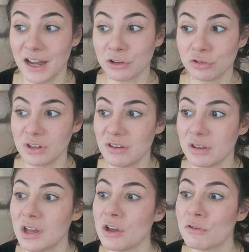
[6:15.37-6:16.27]

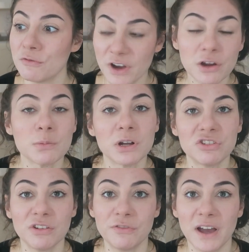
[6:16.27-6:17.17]
actually very
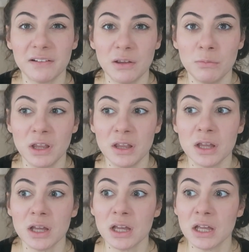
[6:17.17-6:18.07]
much affecting me